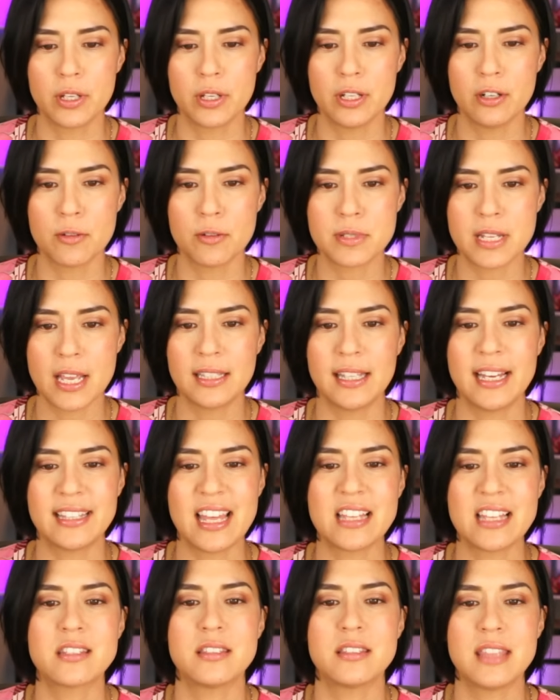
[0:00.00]
You know what I'm saying? Like
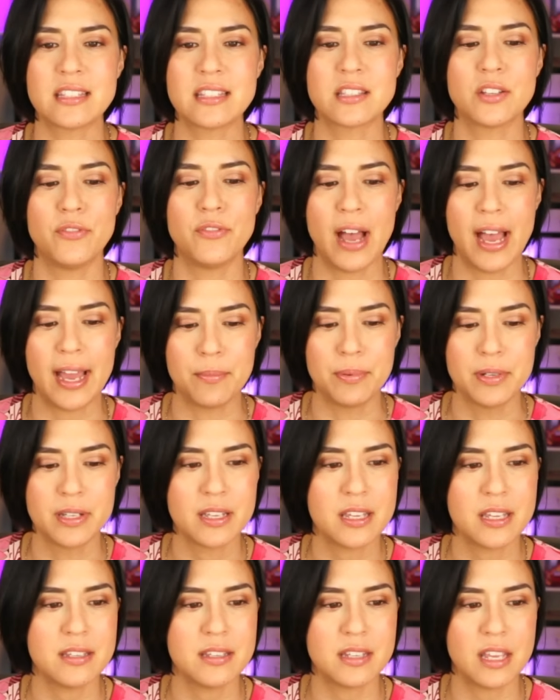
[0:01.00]
that's the vibe he's